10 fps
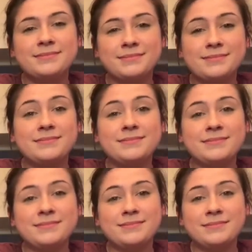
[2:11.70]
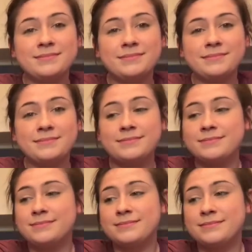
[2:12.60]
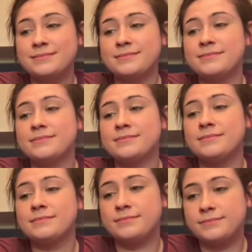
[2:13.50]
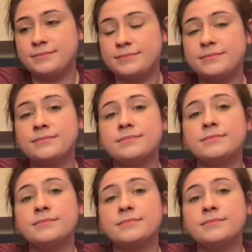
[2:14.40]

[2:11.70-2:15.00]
This person isn't speaking.